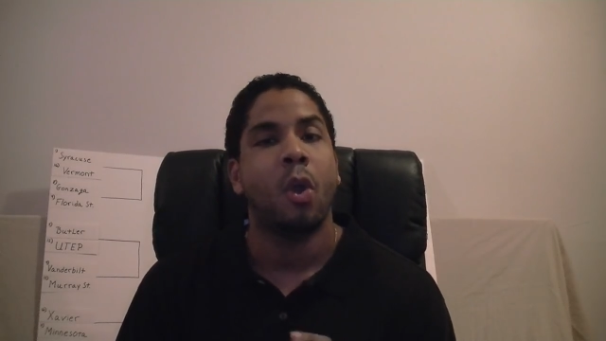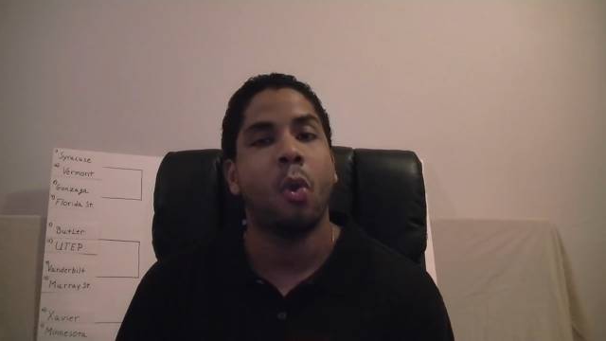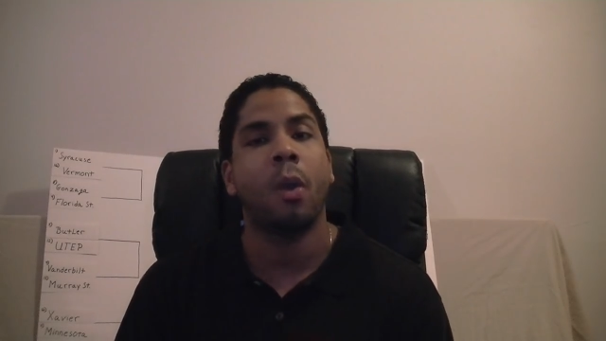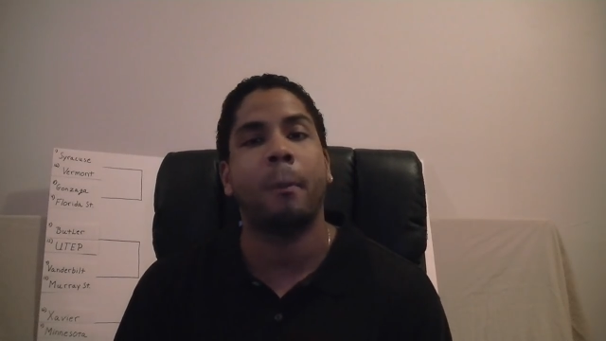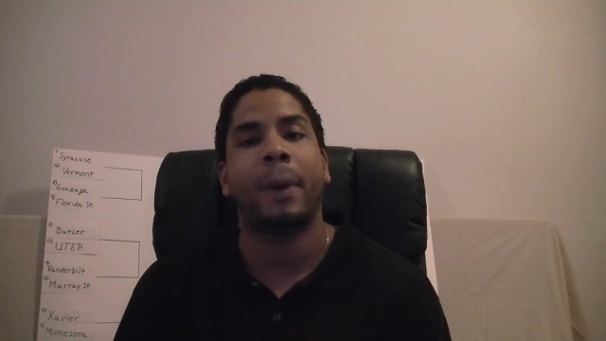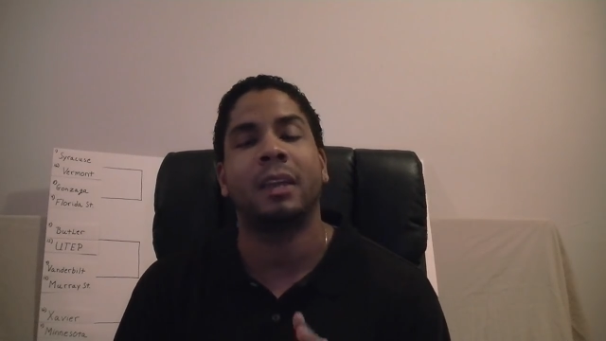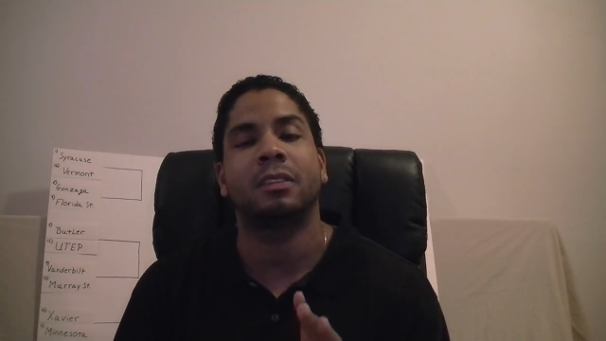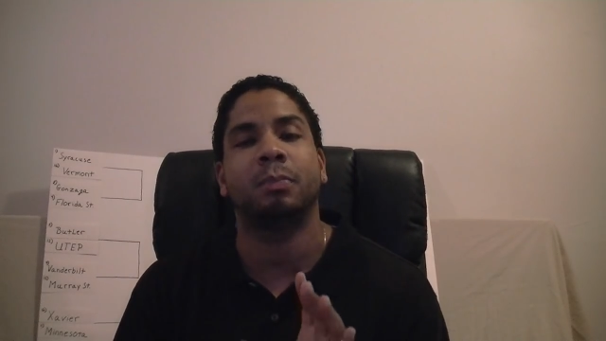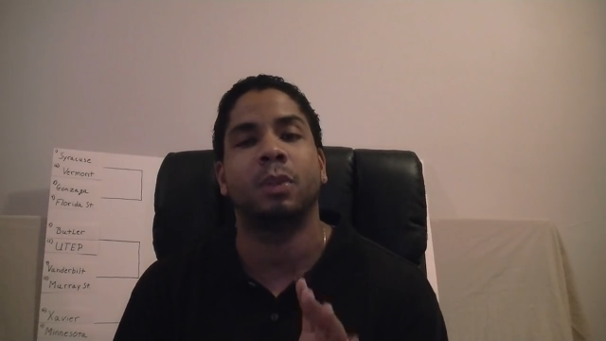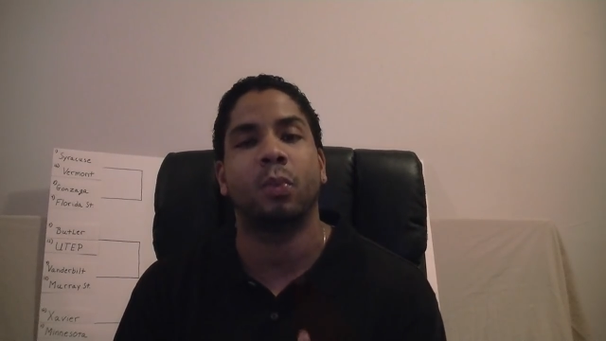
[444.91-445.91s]
or
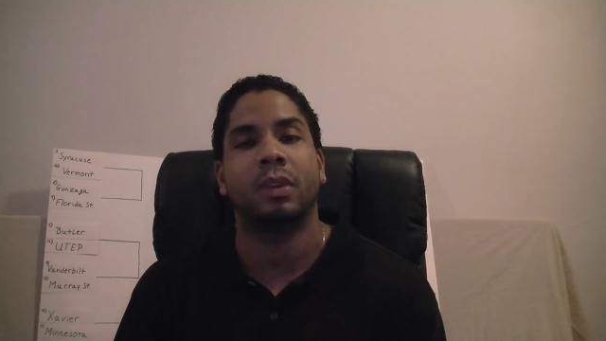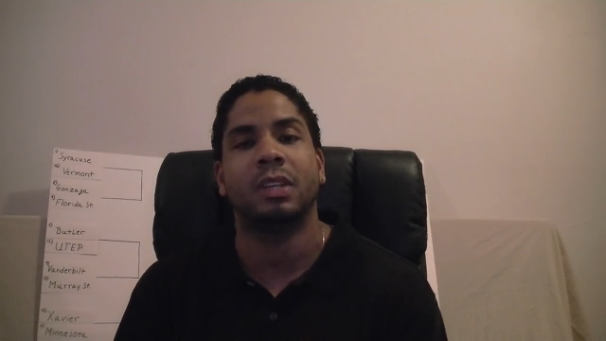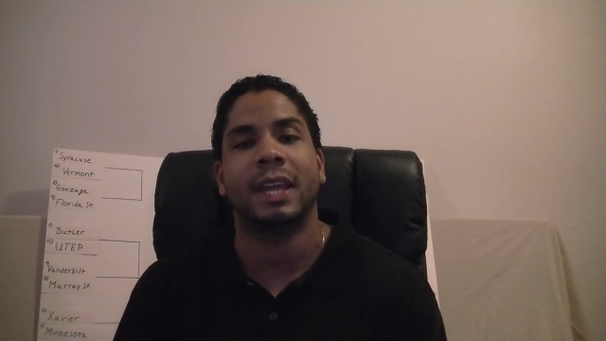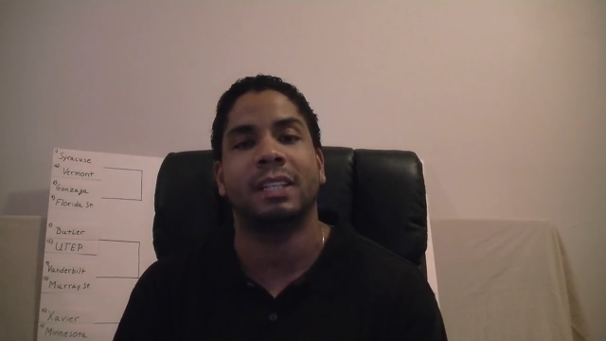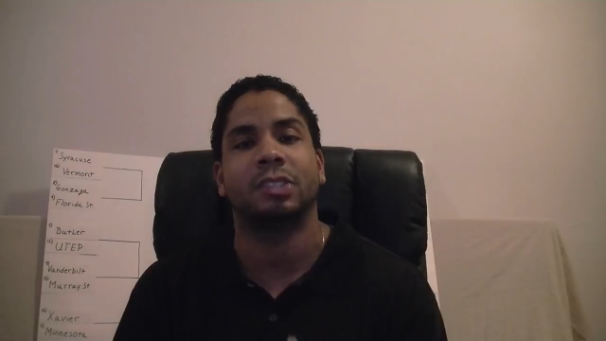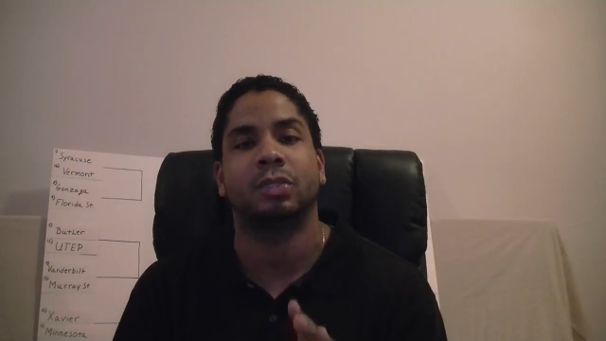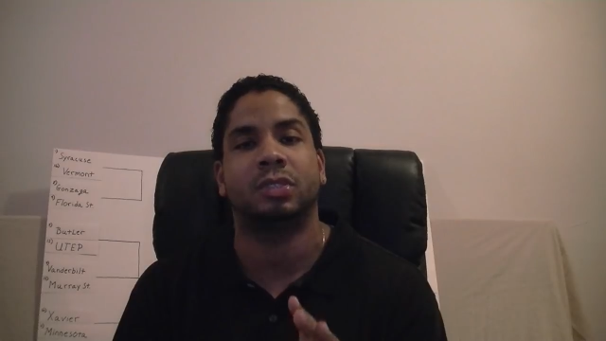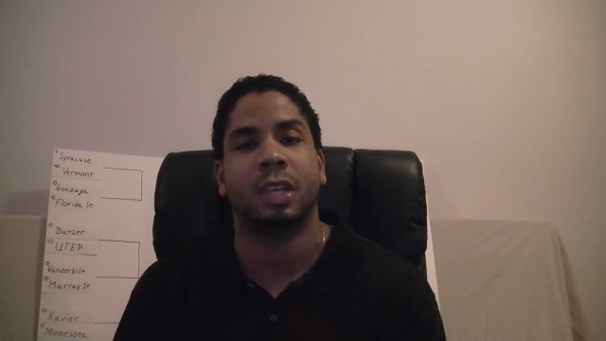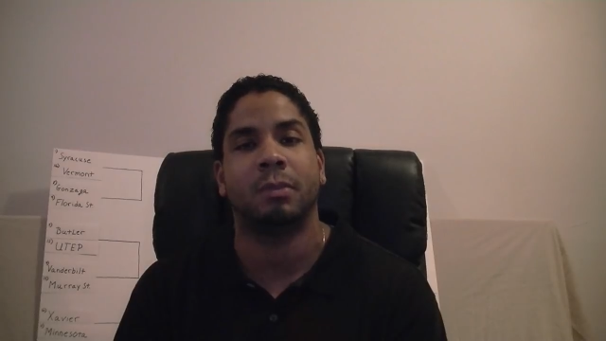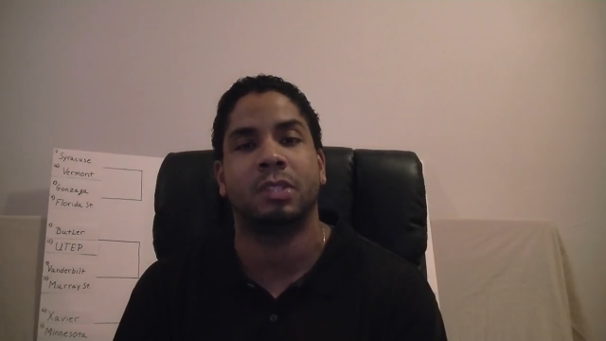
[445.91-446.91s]
possibly win a national
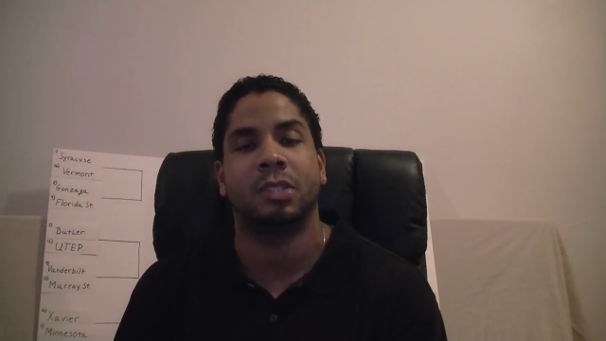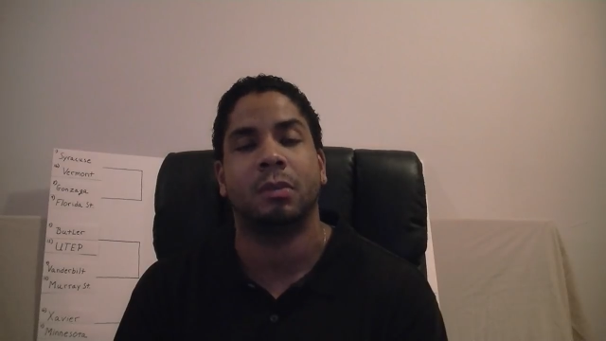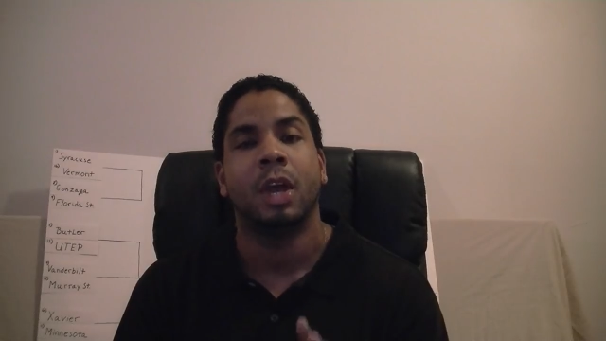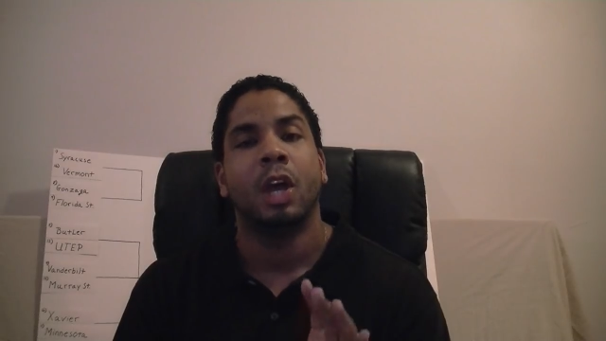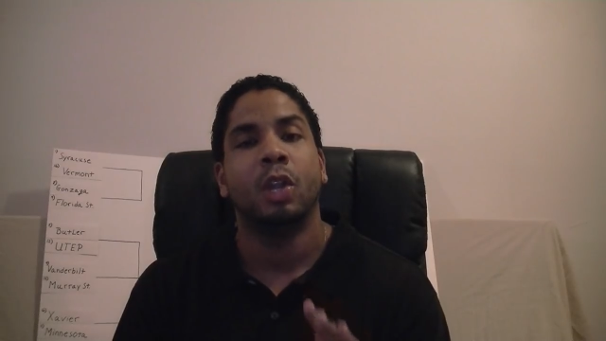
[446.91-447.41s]
championship,